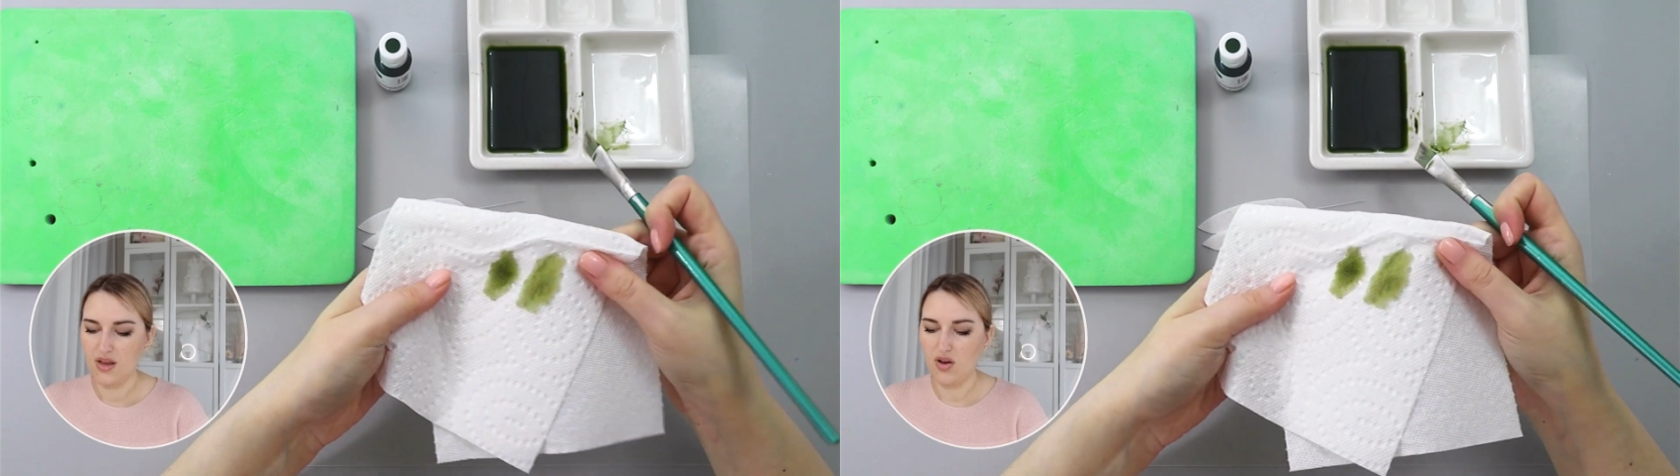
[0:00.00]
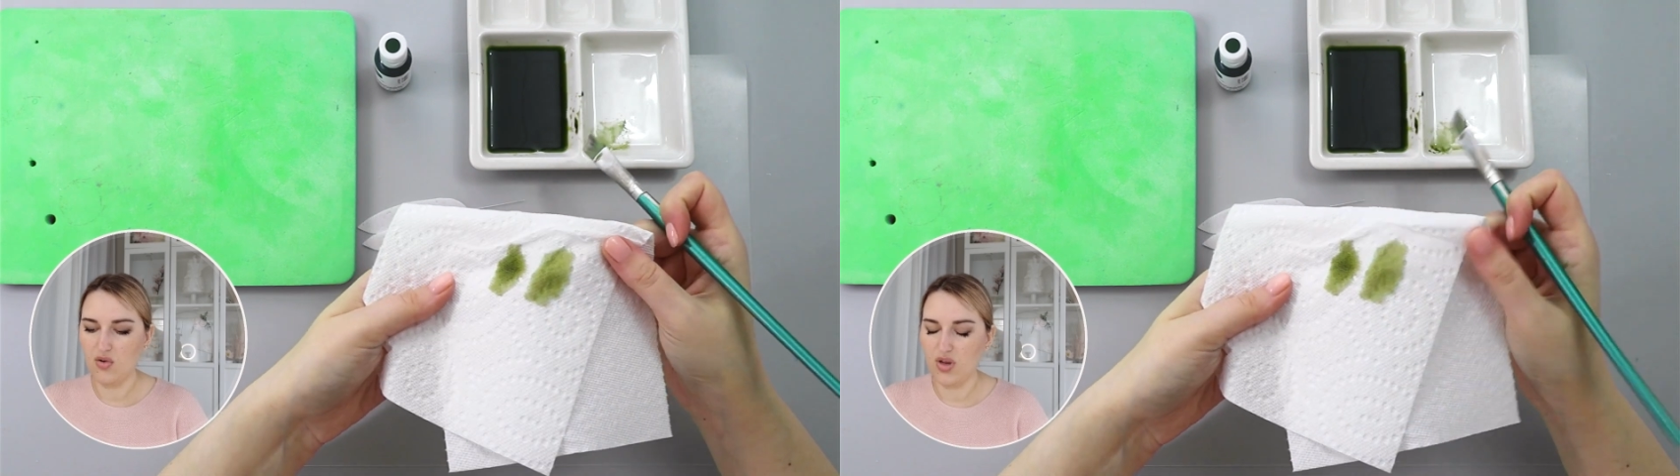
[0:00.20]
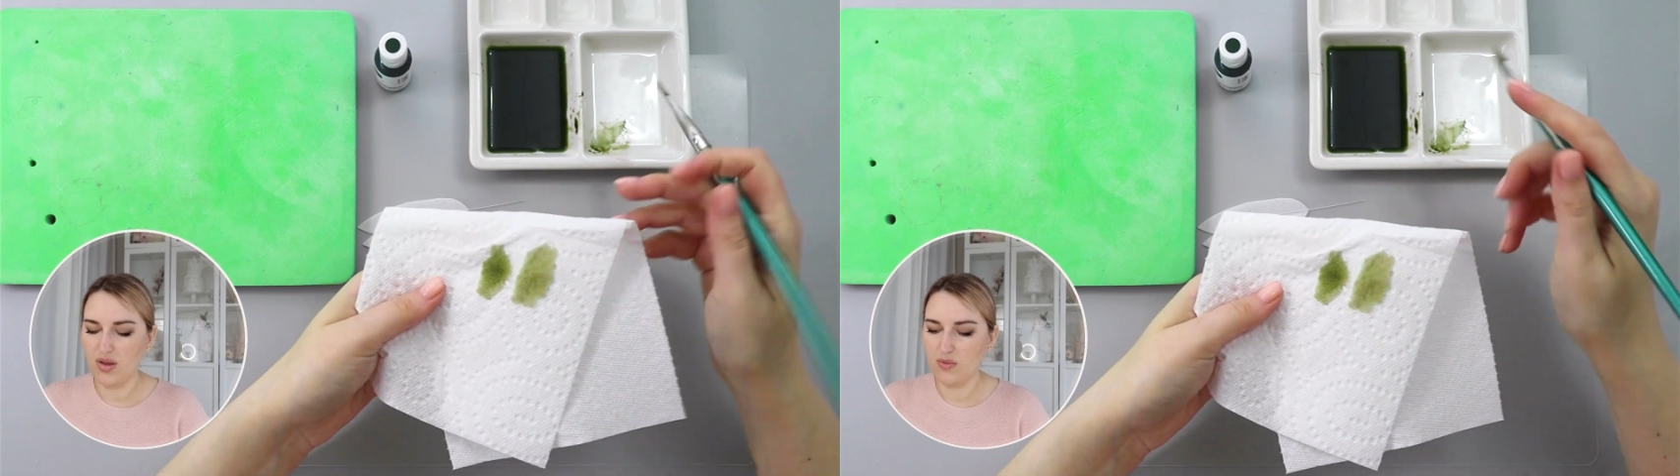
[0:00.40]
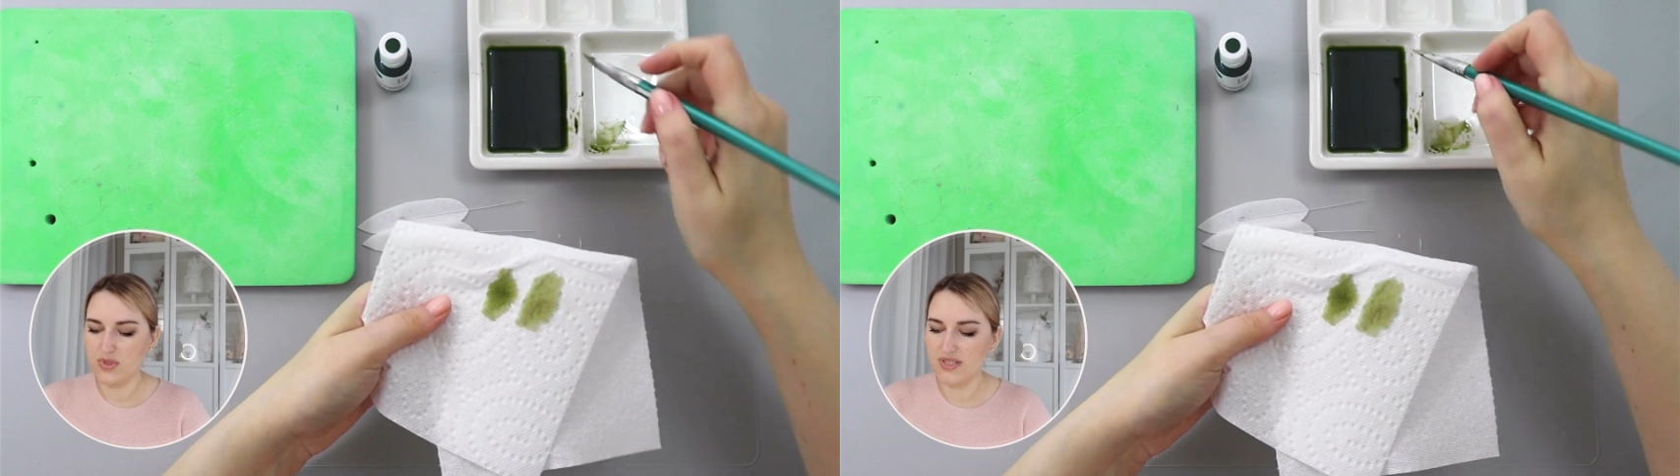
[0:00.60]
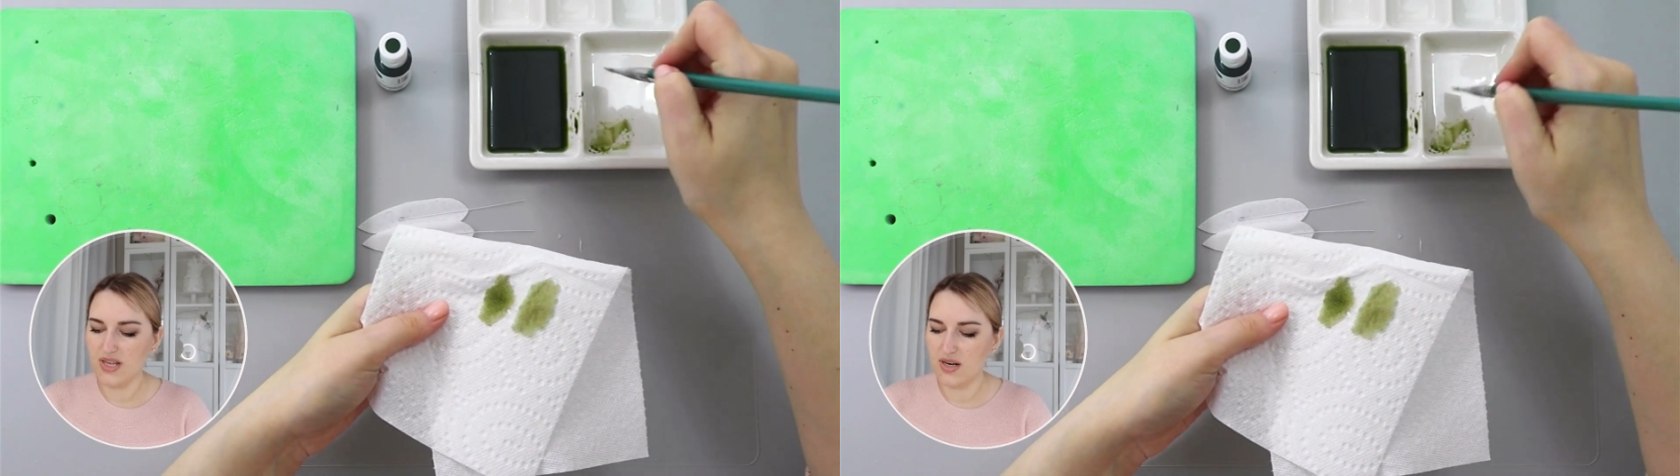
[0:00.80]
Okay, I
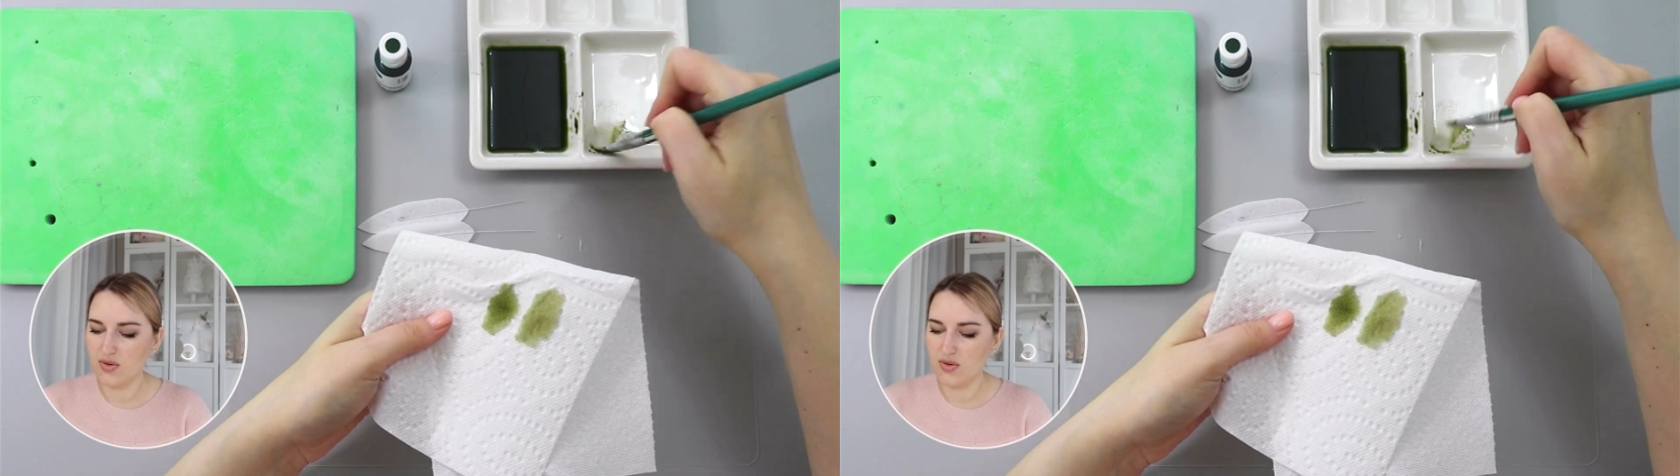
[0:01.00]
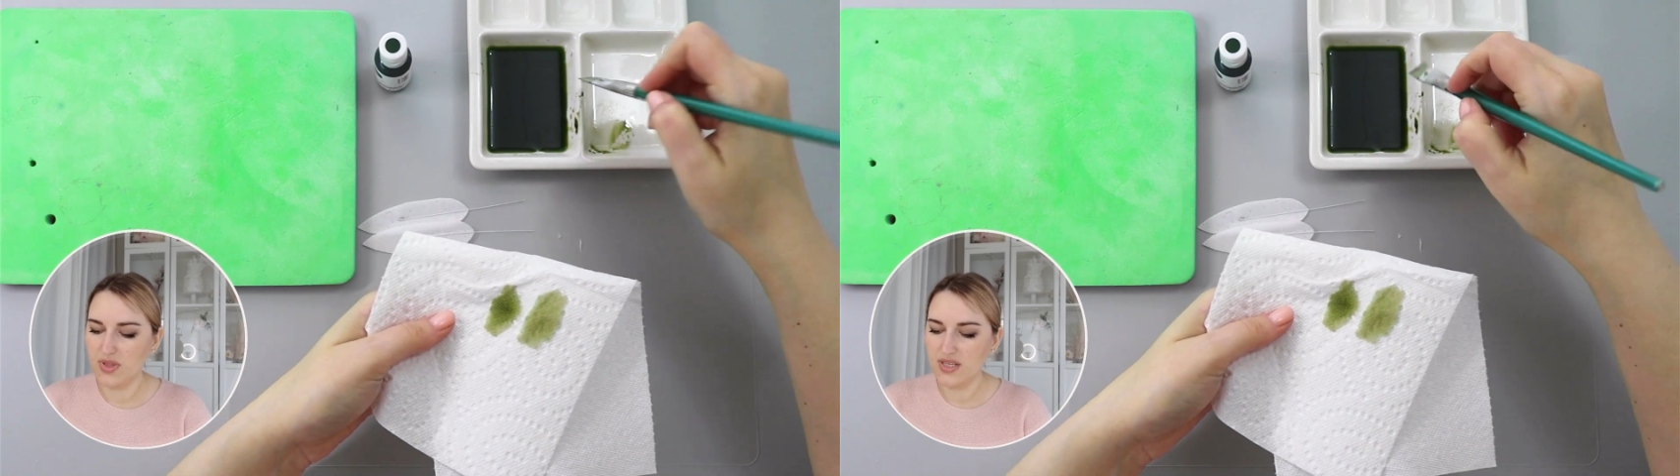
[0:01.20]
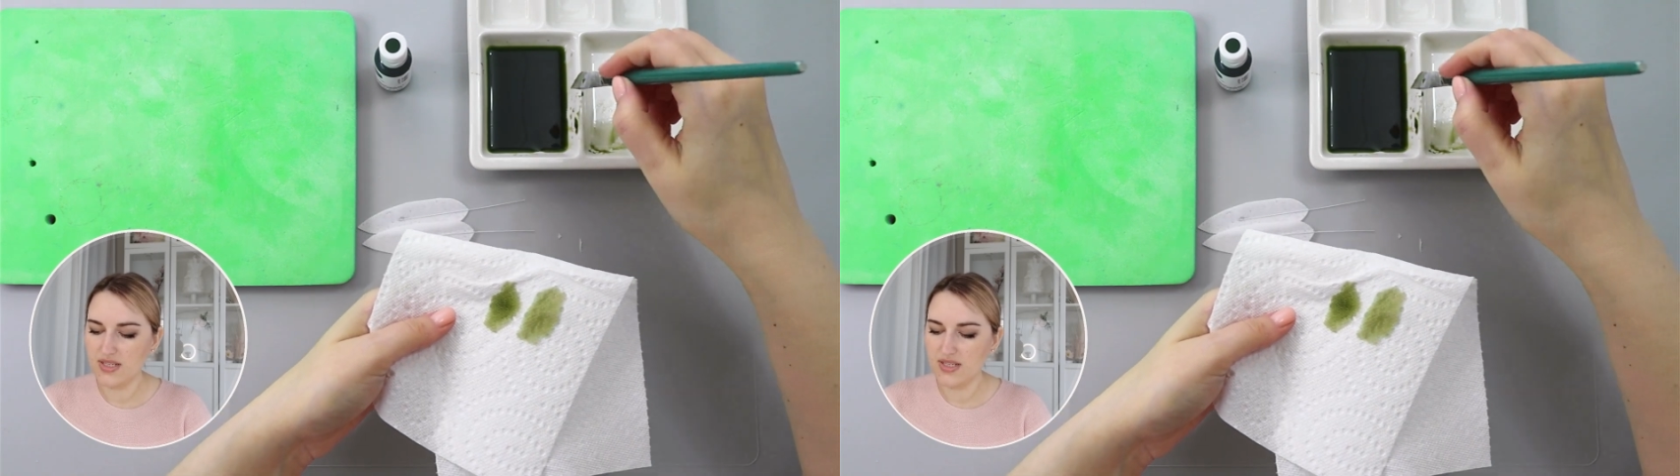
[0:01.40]
will start with